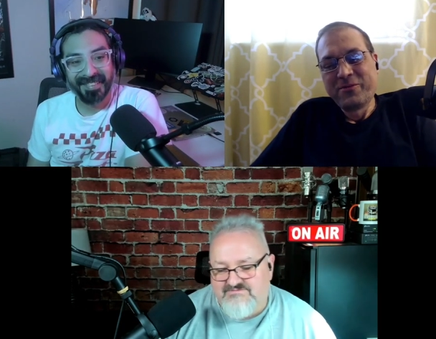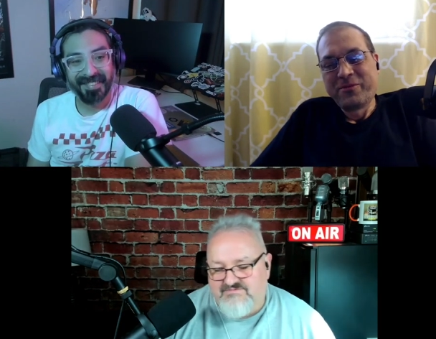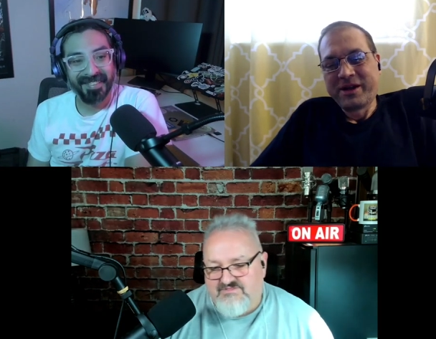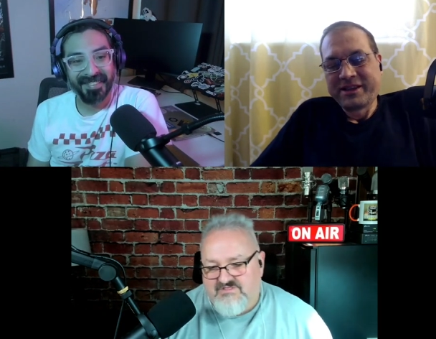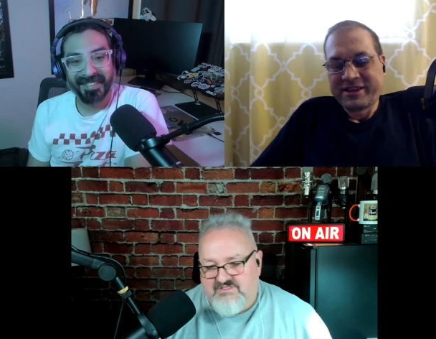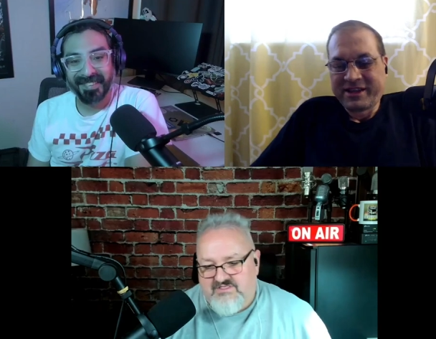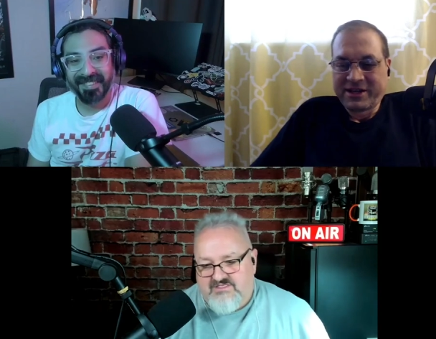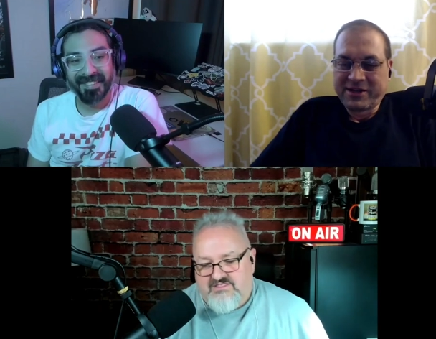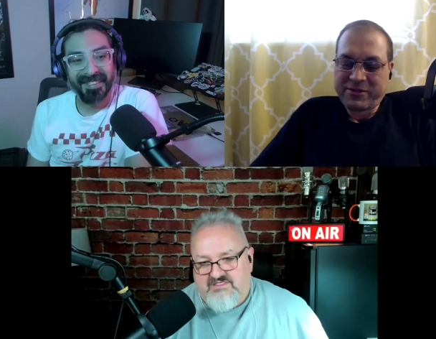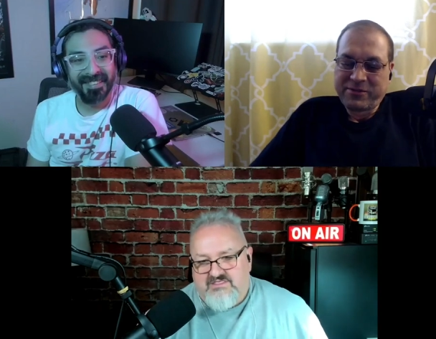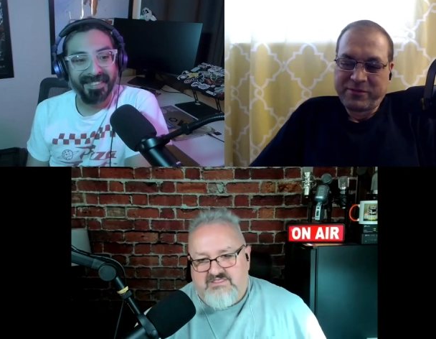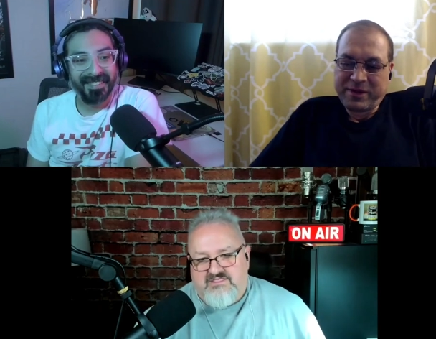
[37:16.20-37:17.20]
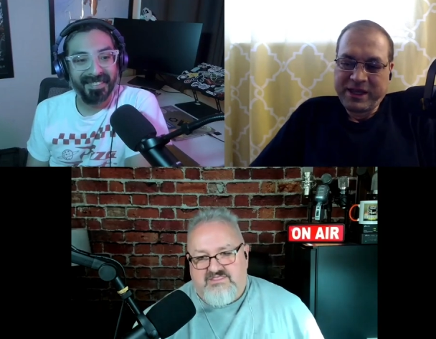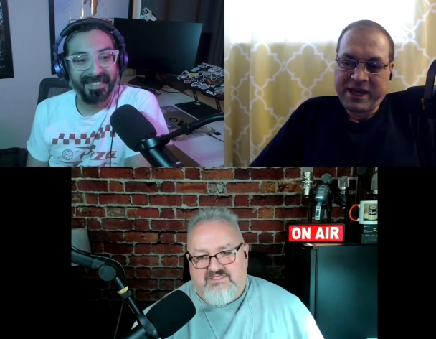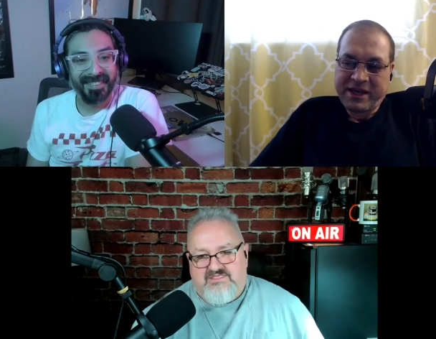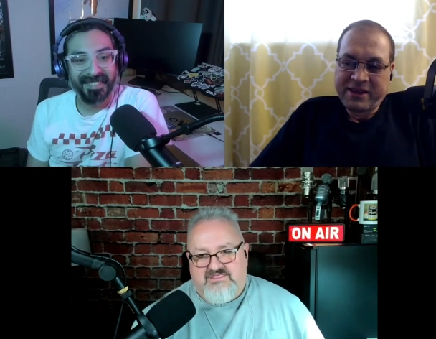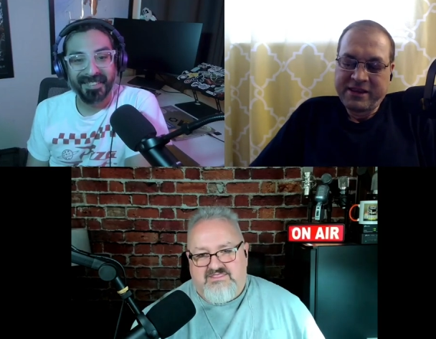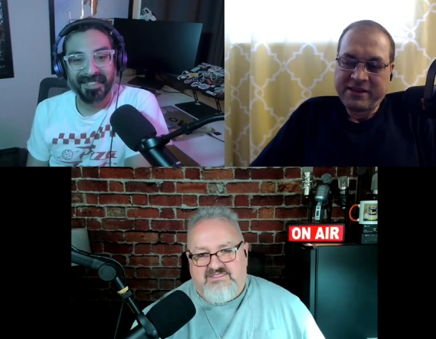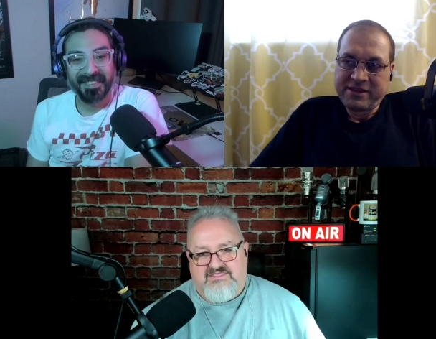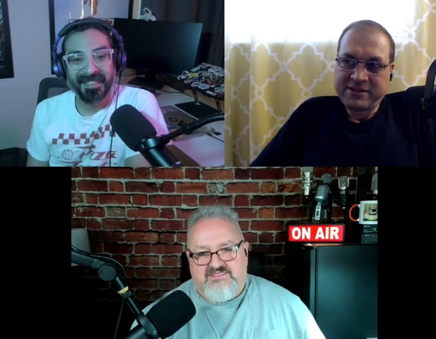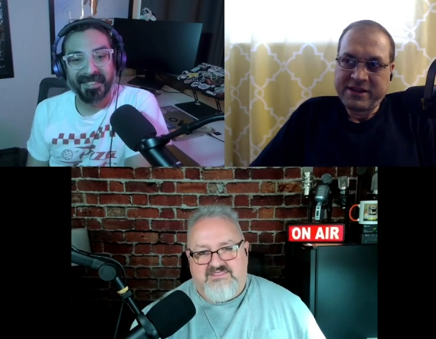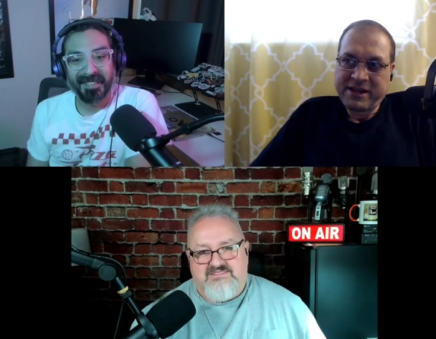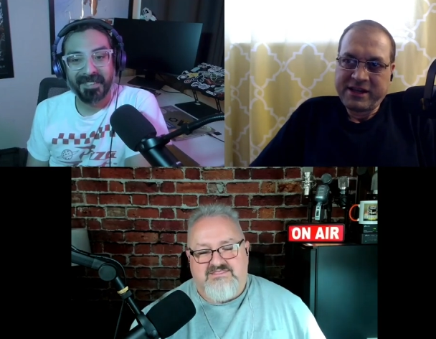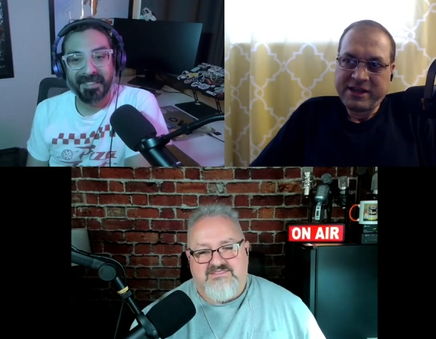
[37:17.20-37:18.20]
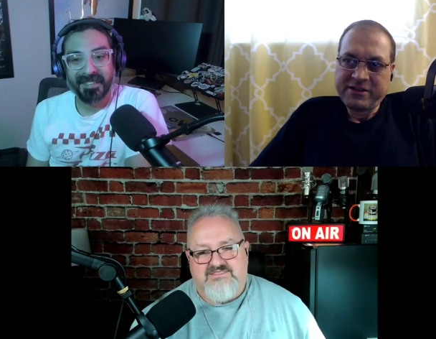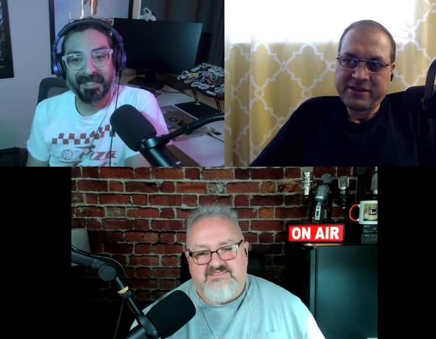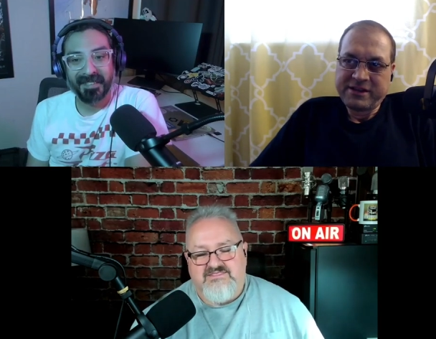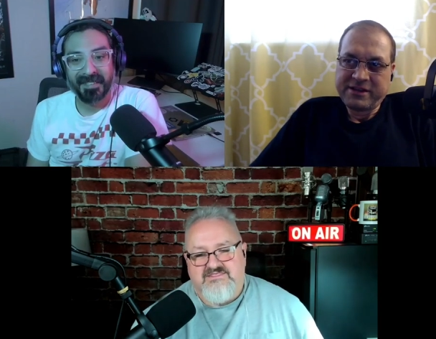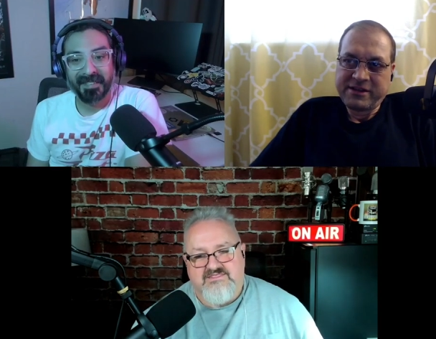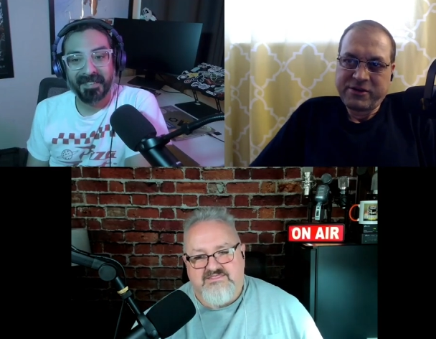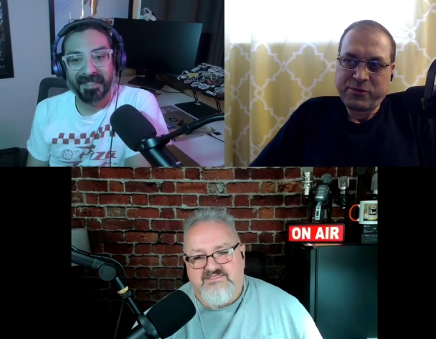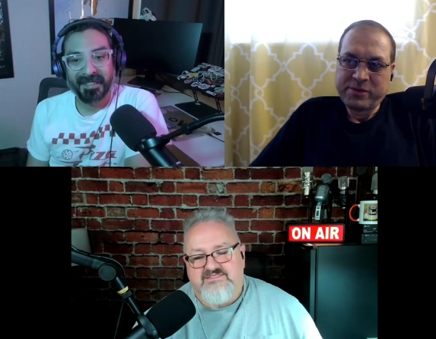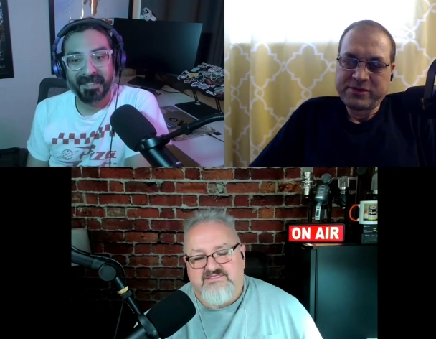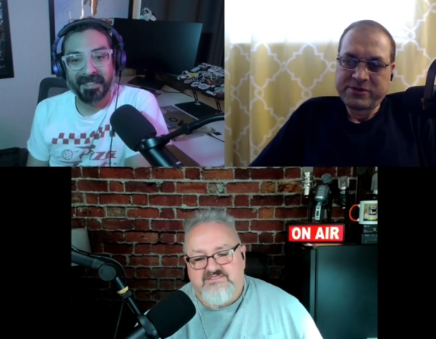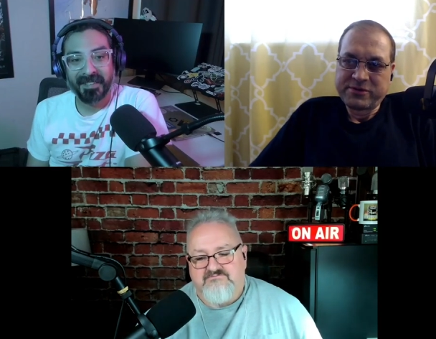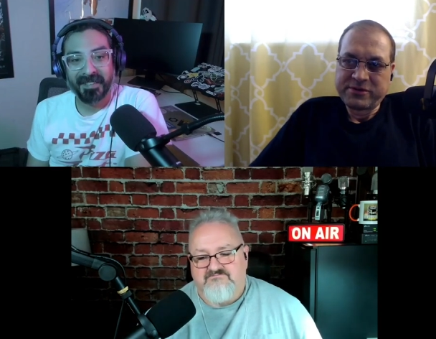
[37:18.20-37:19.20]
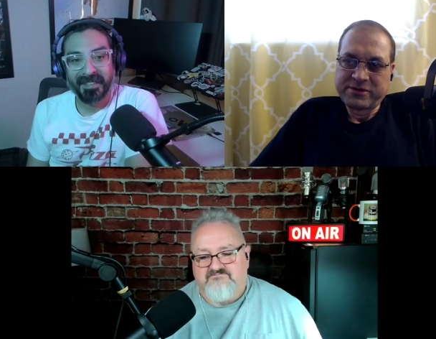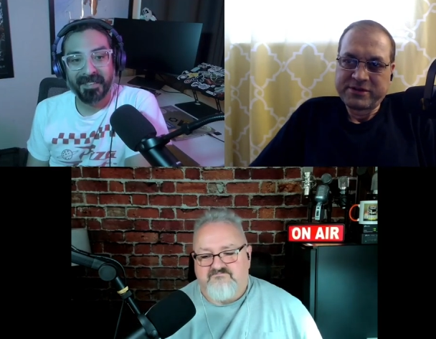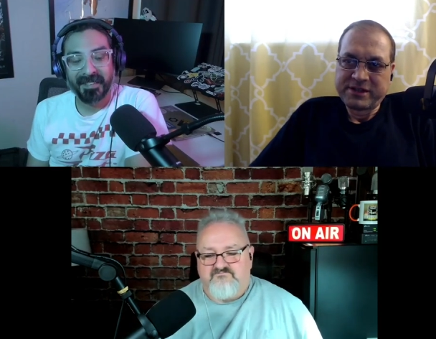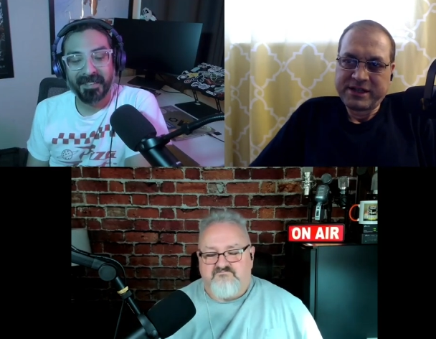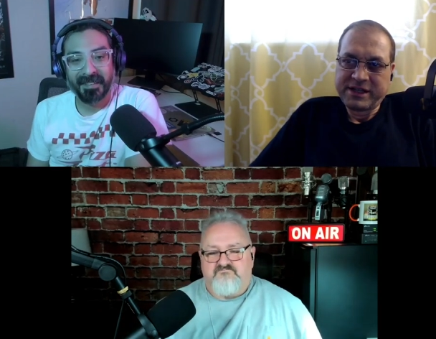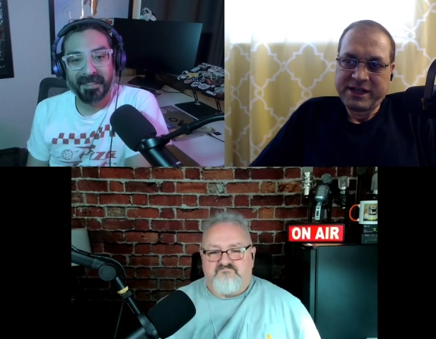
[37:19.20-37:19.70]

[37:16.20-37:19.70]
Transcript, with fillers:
Speaker 1: But uh, but yeah, th- this idea that open source